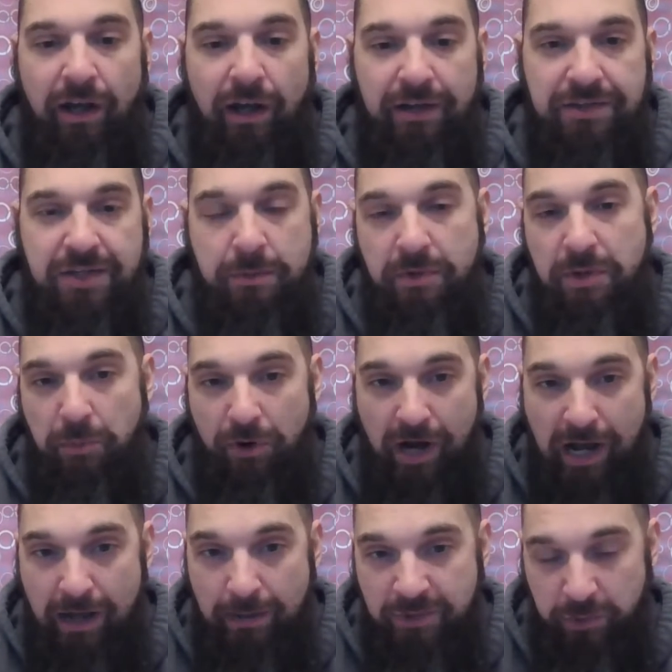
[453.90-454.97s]
Some of the
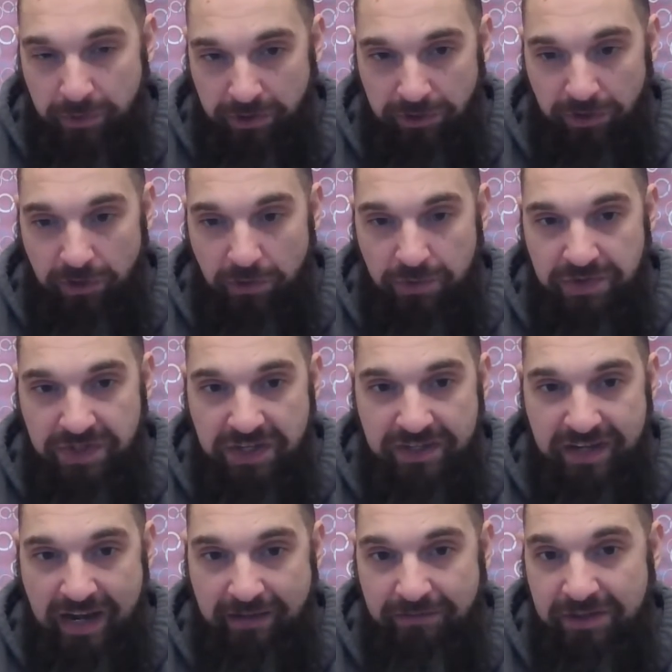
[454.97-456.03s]
problems with closed is
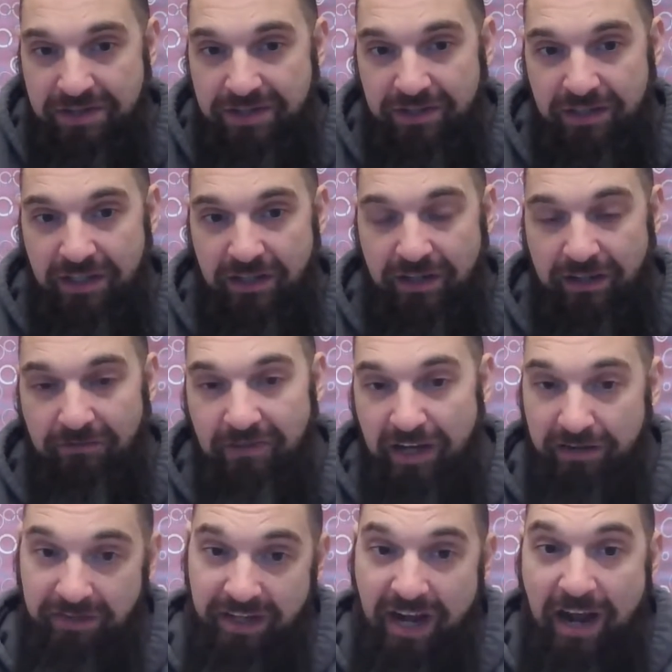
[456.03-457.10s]
obviously
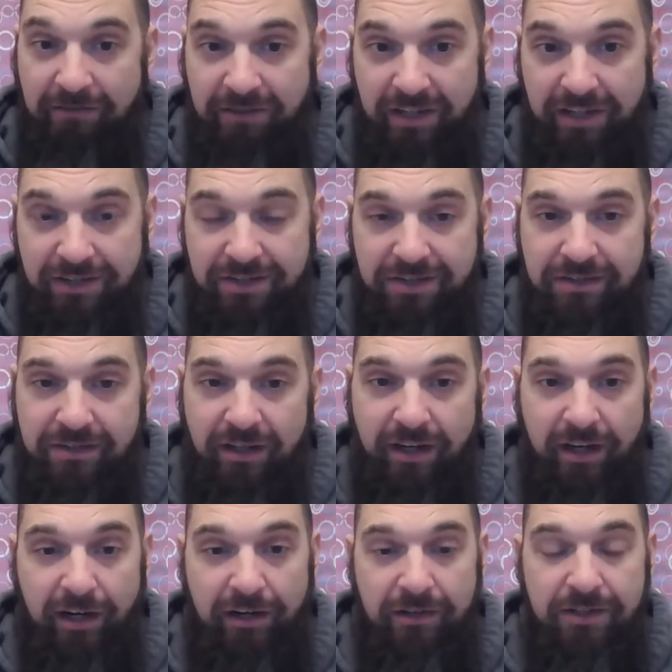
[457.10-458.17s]
kind of the obvious.
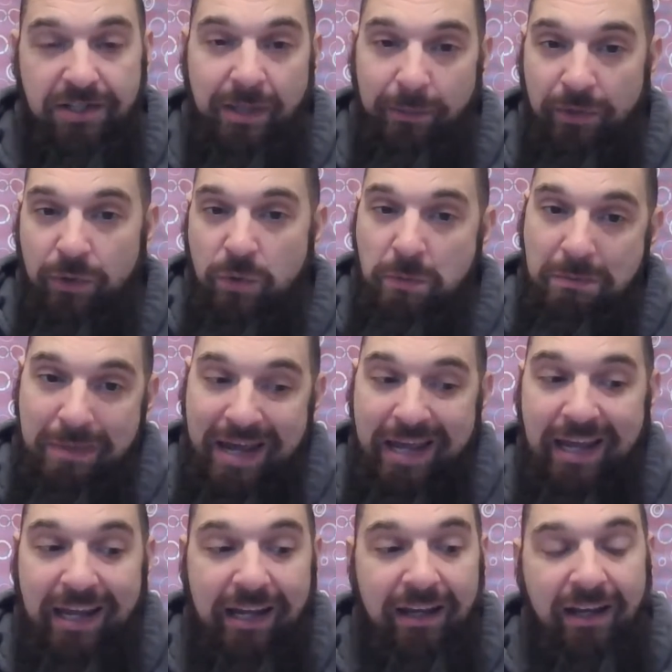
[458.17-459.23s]
Someone who
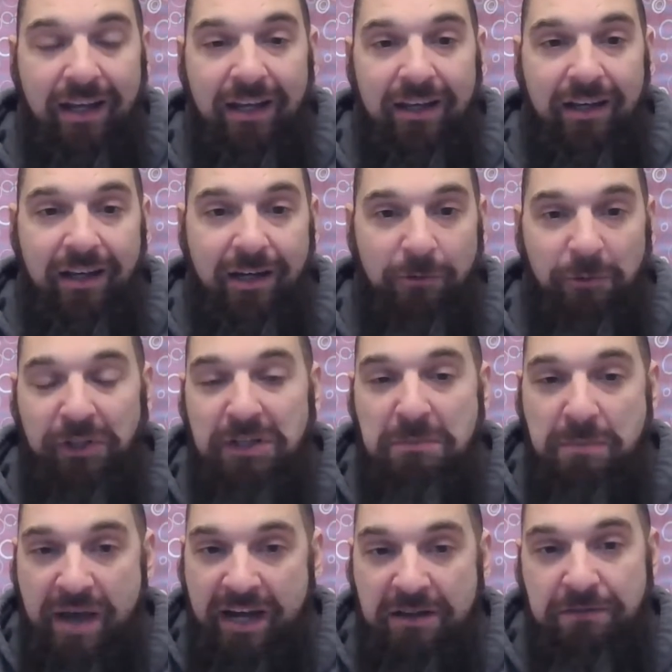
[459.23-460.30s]
may really
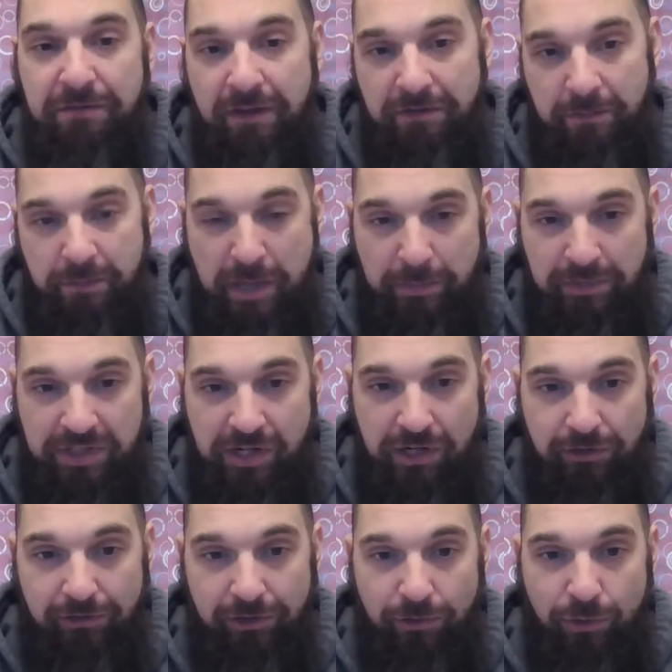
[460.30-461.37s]
benefit from that
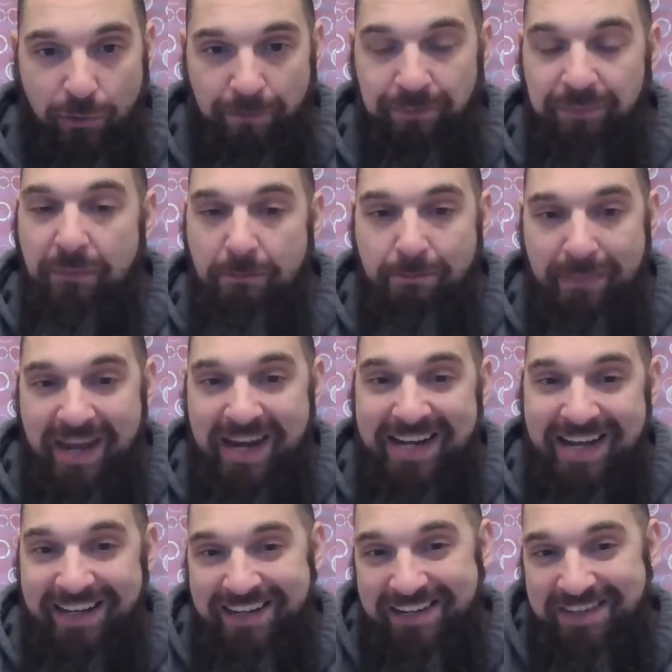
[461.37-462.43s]
particular group may
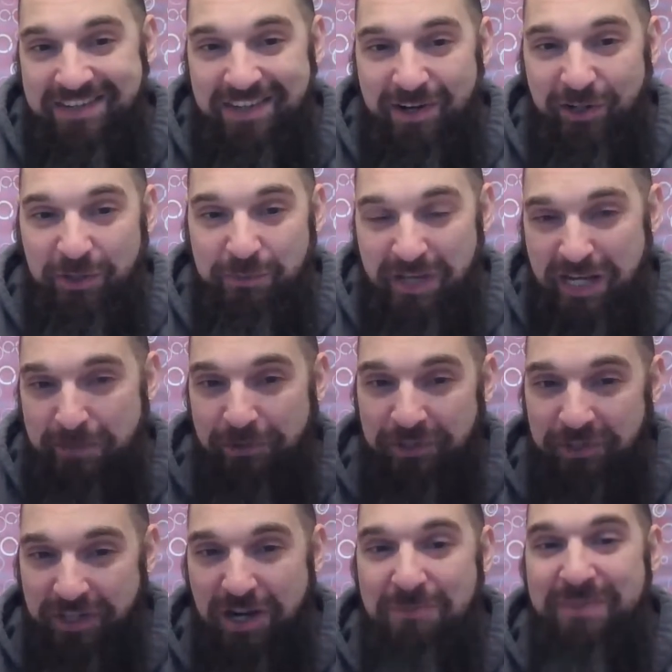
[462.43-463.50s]
not necessarily be able
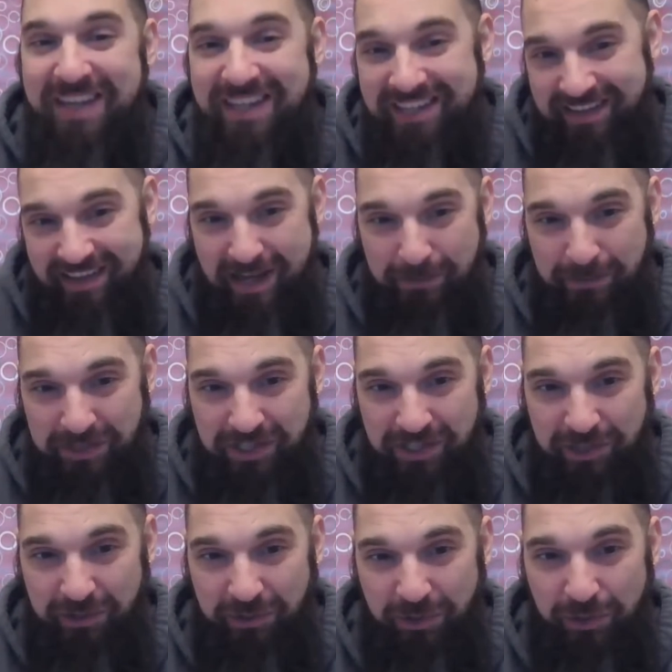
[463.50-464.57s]
to come into that
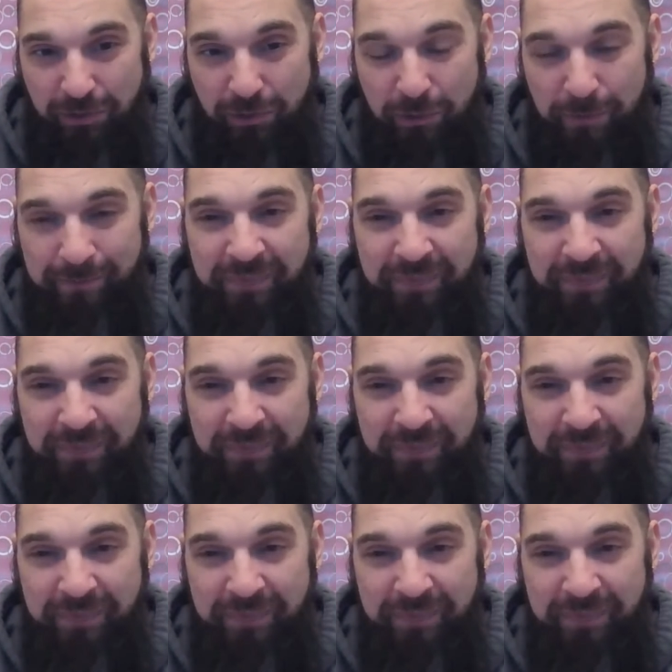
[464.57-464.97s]
particular group.